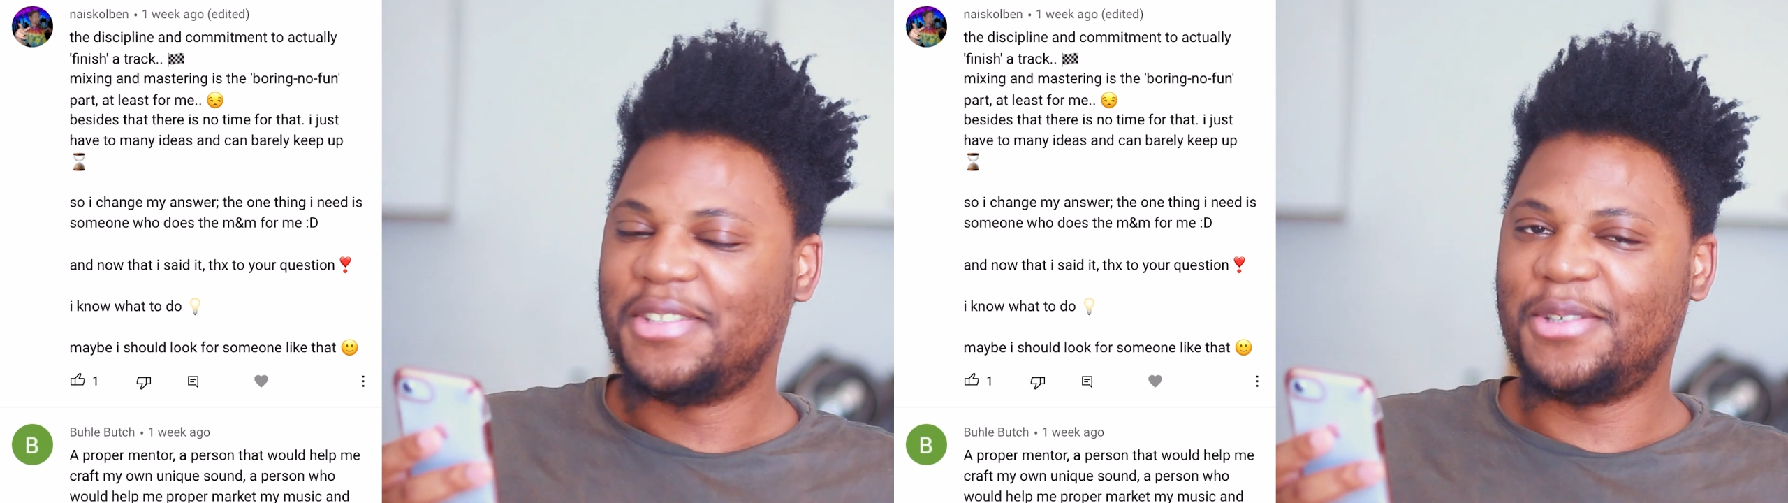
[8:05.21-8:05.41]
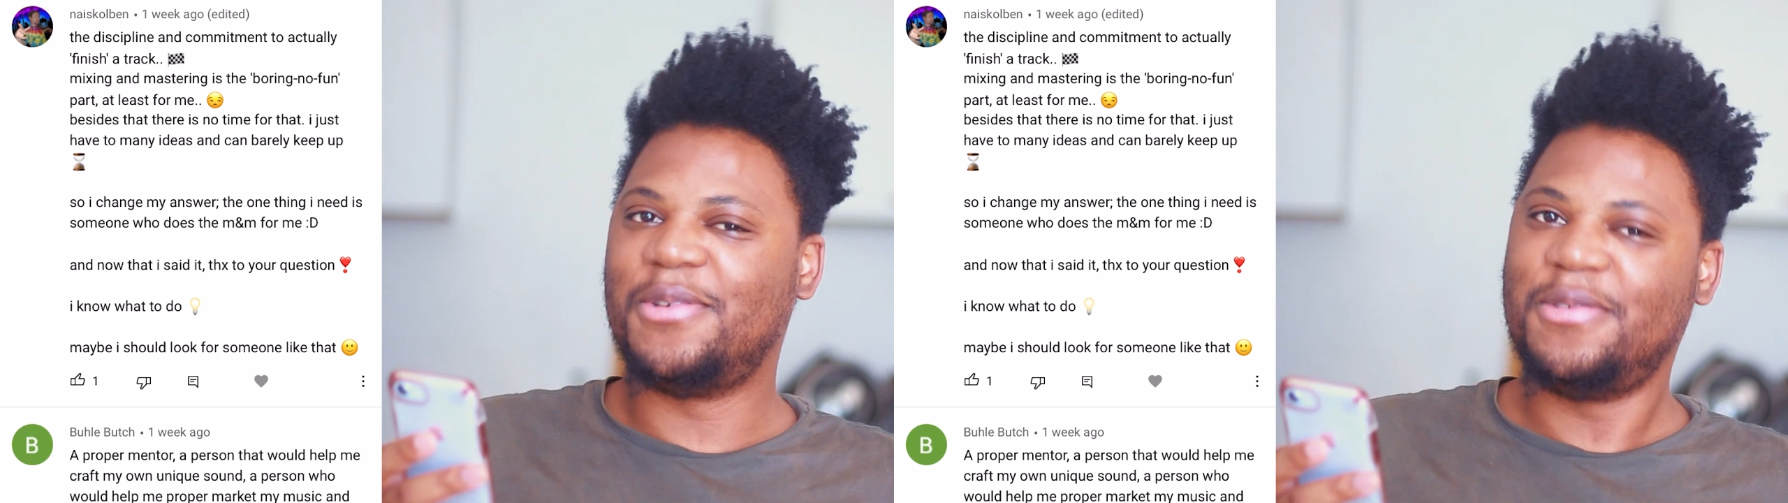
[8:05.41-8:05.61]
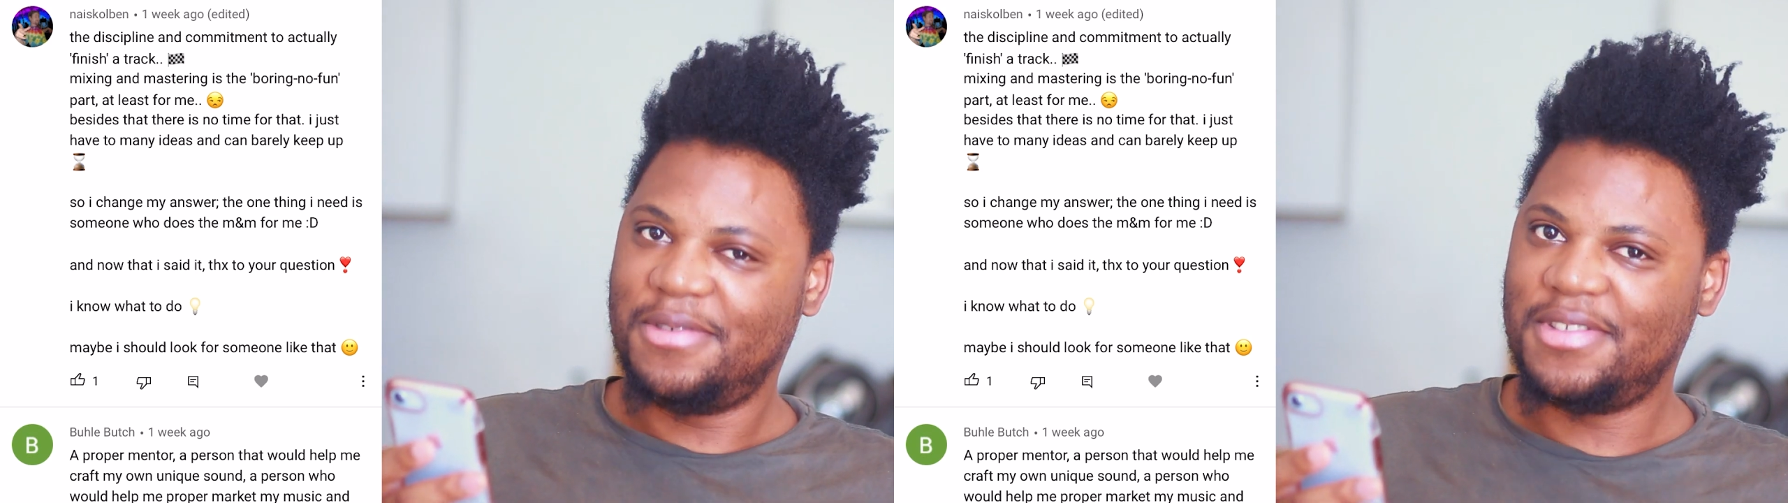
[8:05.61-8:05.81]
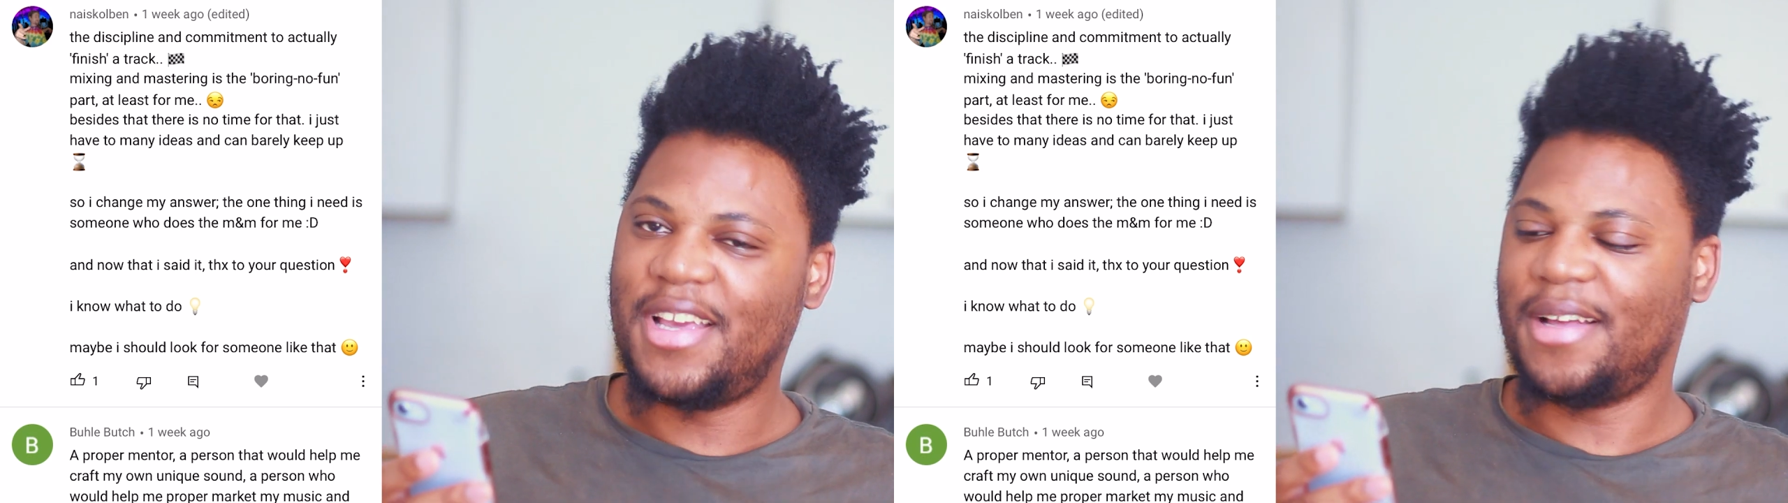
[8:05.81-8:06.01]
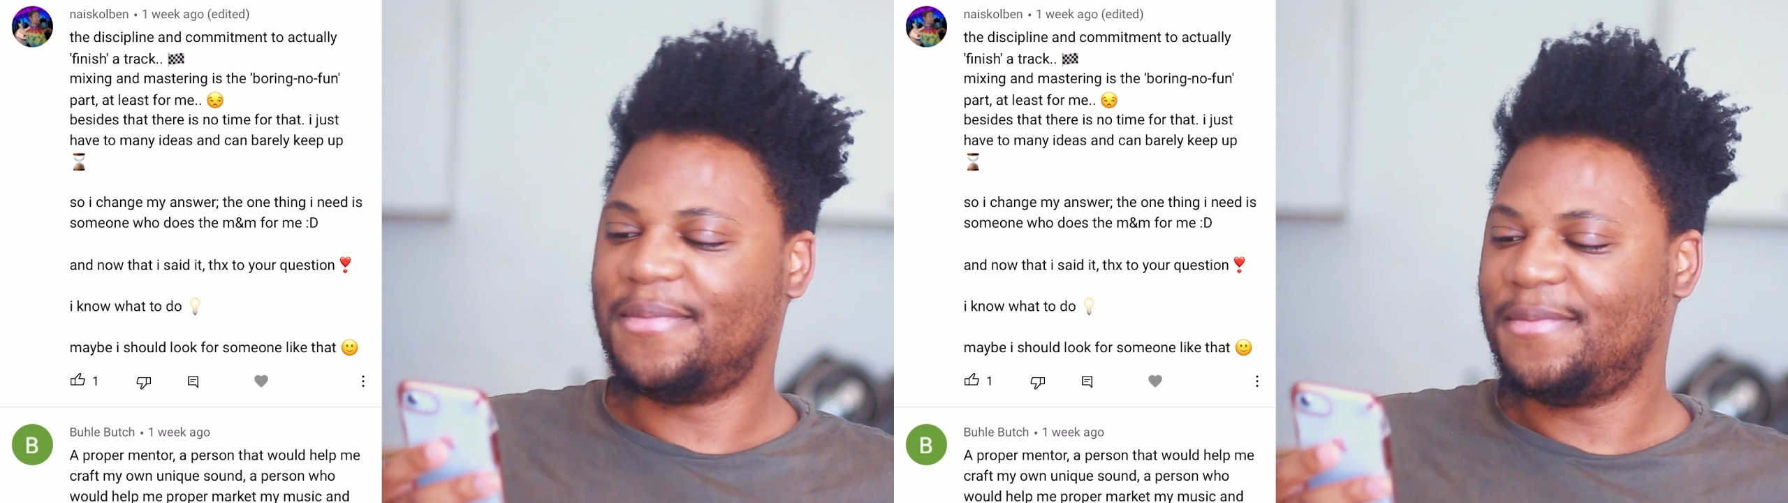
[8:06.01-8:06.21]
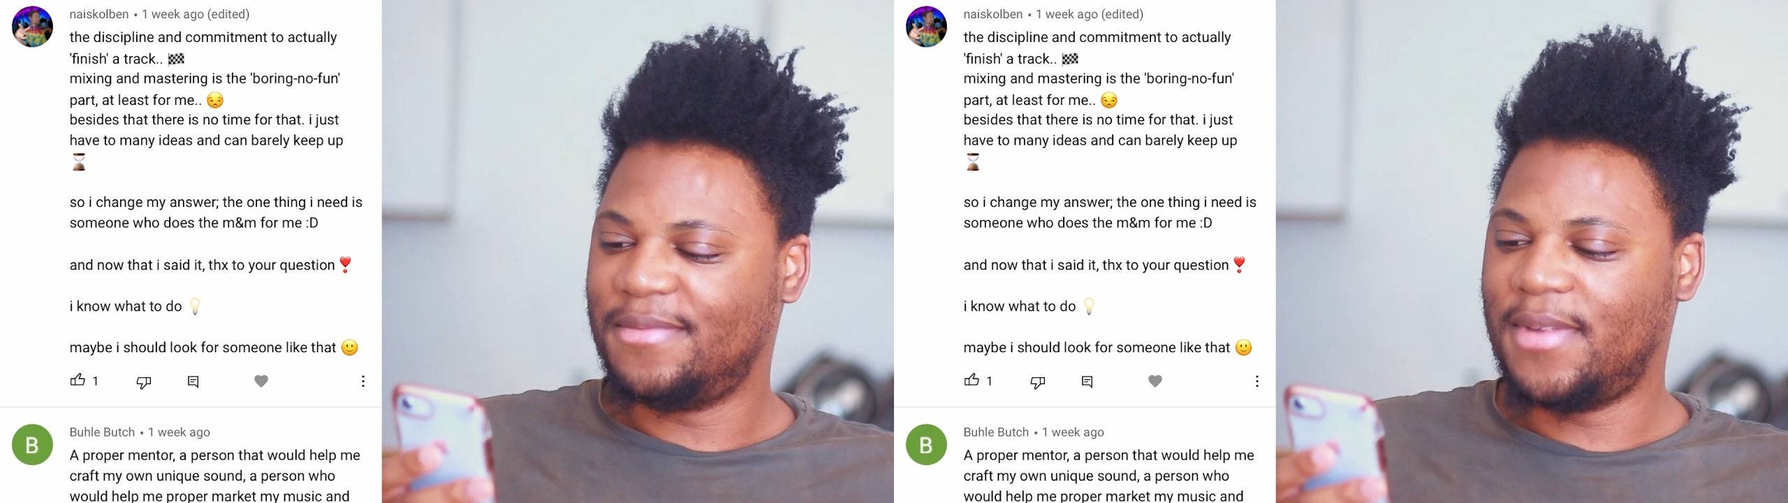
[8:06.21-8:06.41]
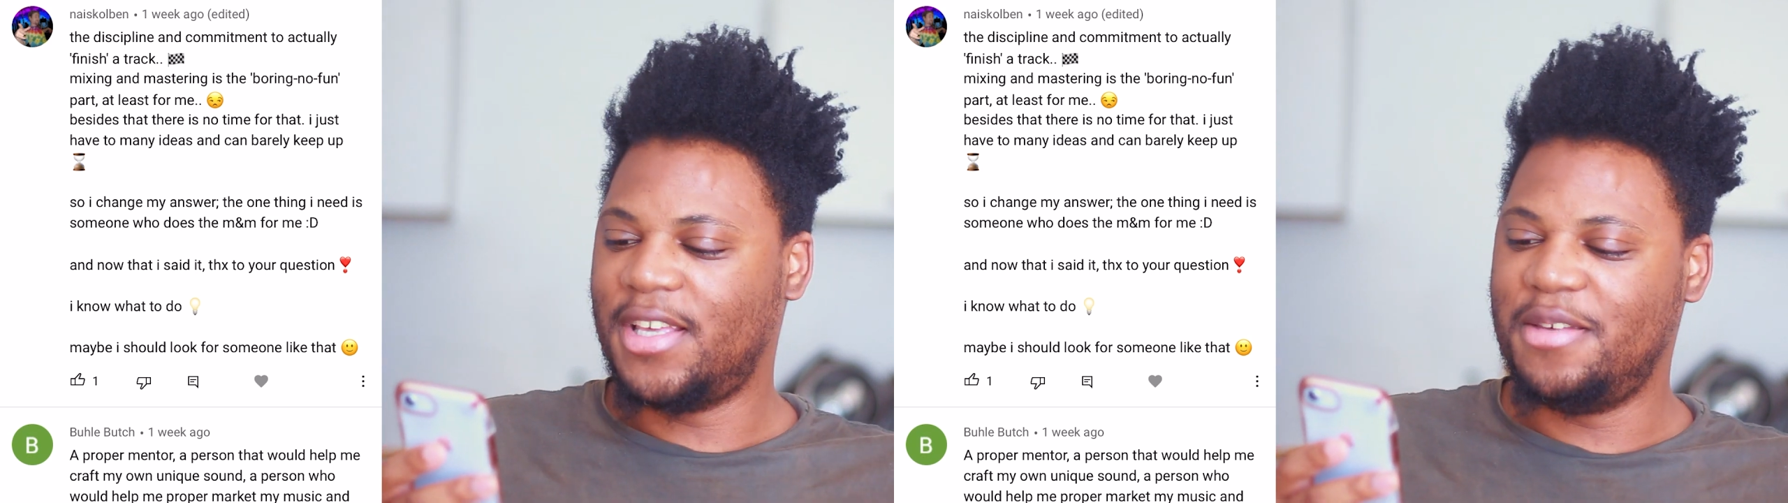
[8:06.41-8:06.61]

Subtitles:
So yeah, my